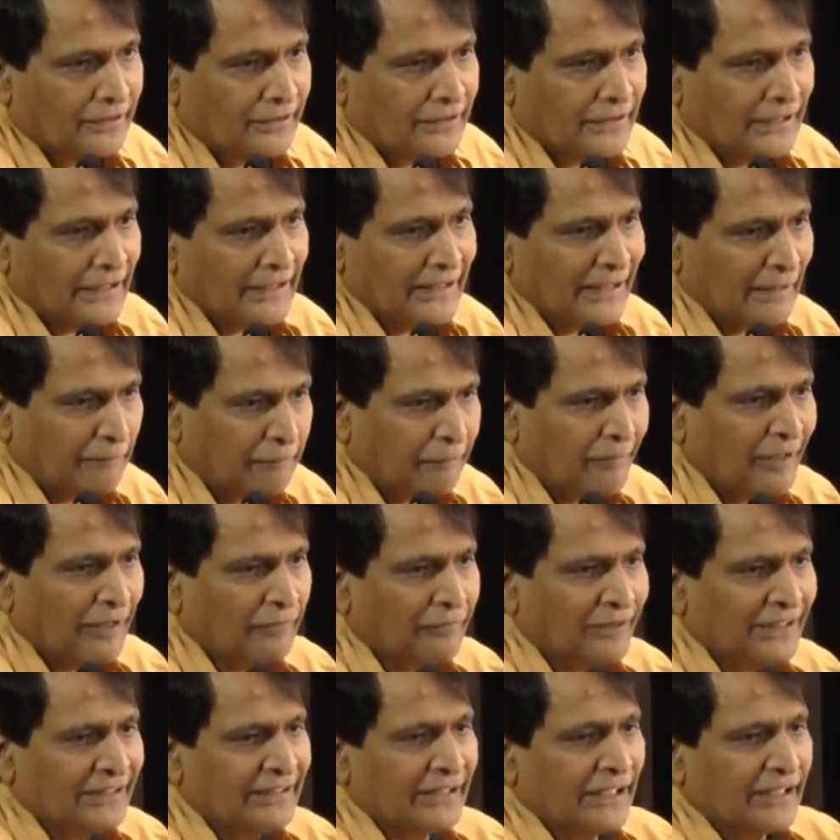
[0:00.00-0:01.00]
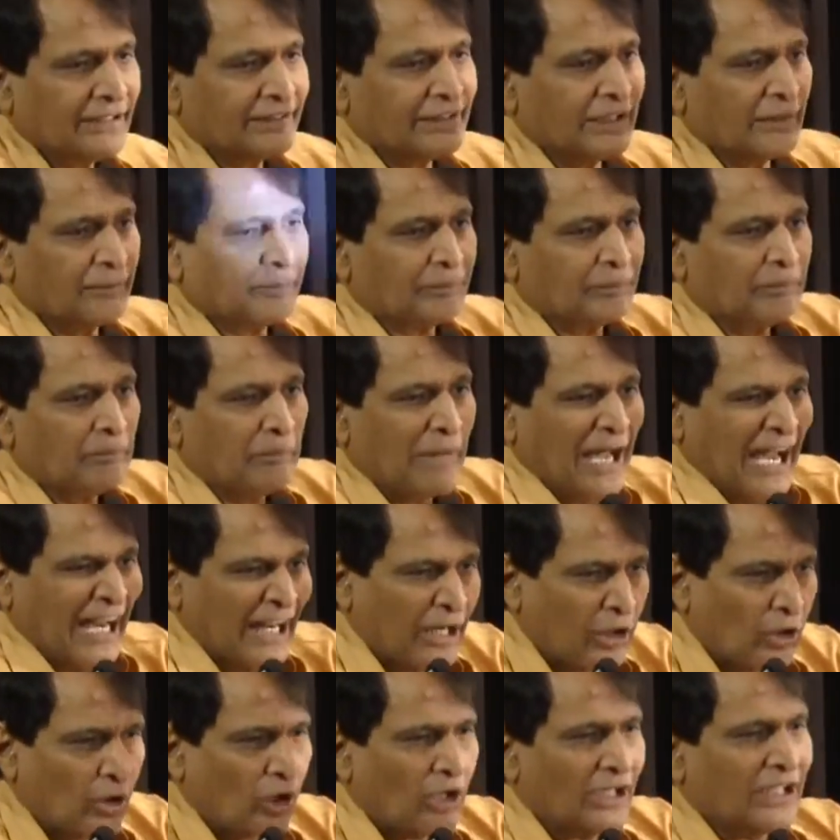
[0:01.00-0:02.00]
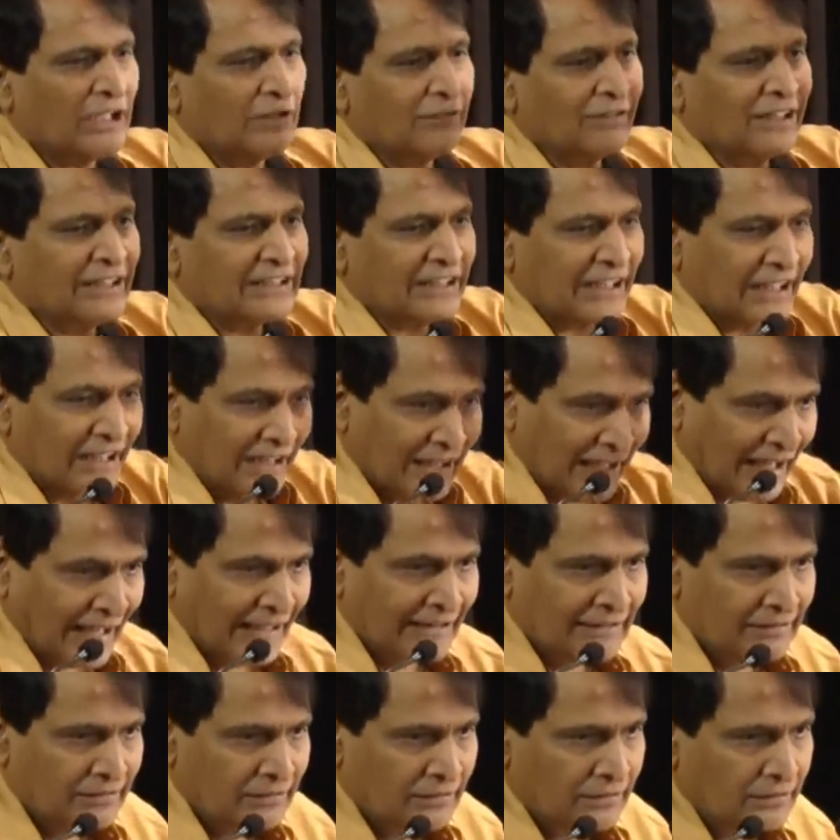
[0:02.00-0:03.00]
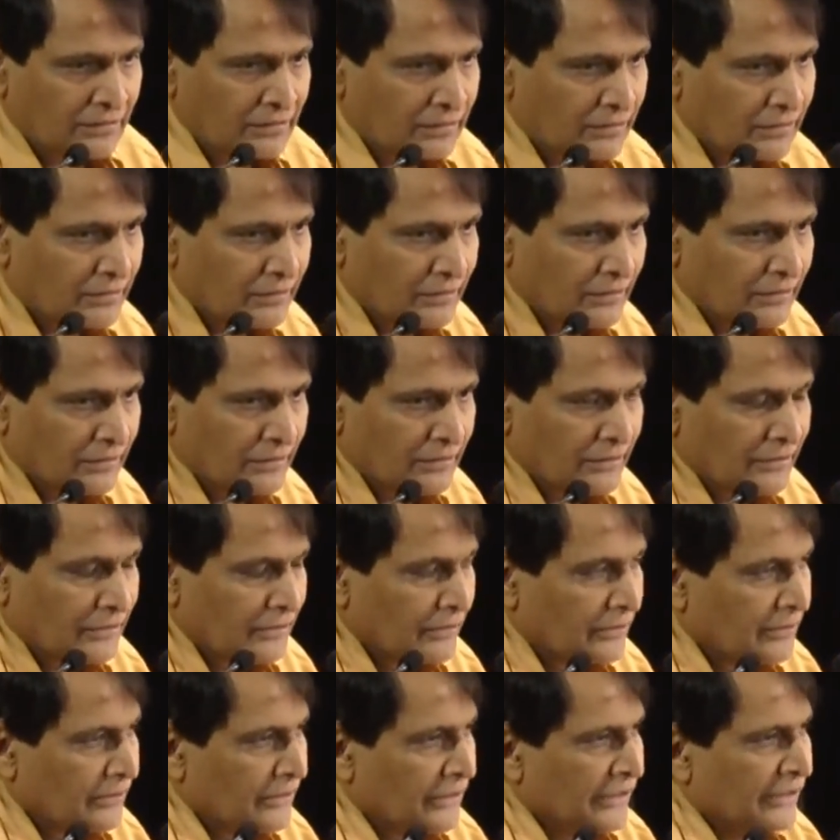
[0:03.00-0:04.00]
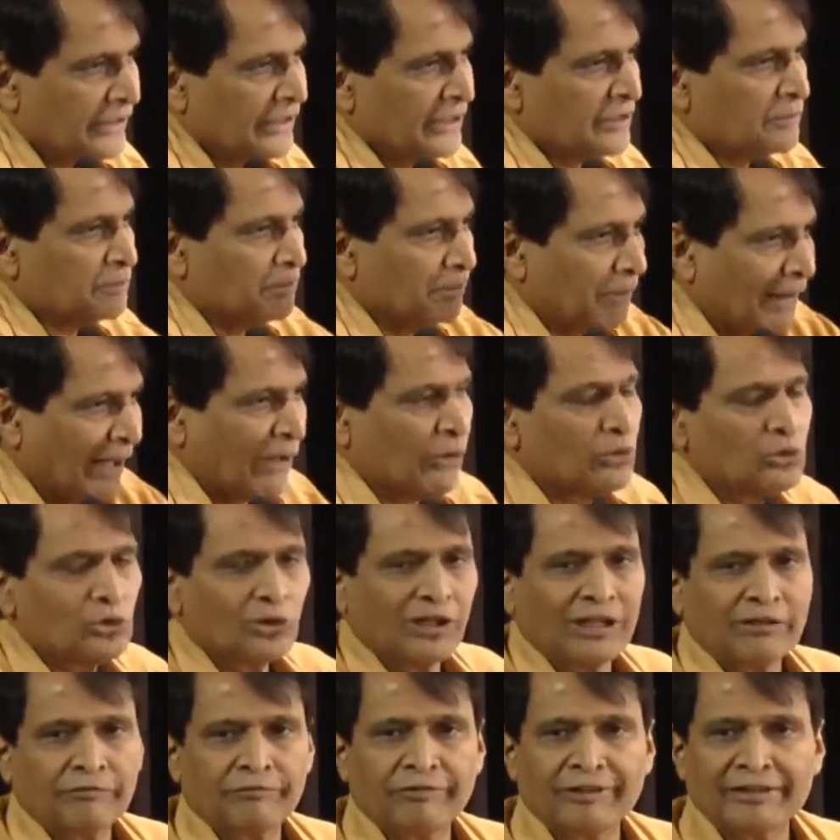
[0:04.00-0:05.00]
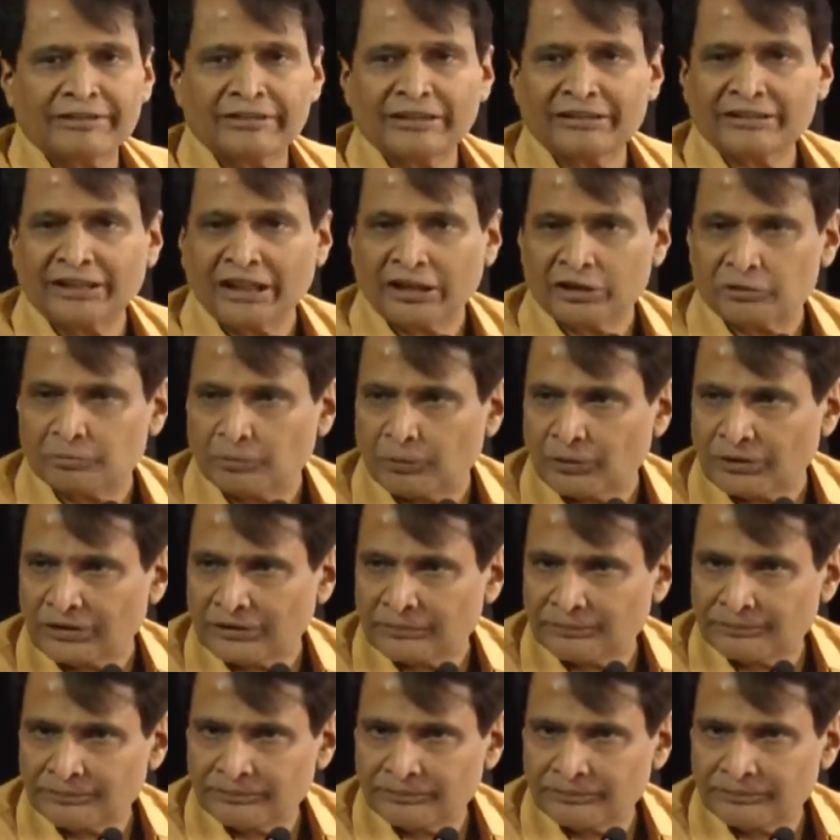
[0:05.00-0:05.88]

And therefore, when there is a macro level decline, it is bound to affect the transporter.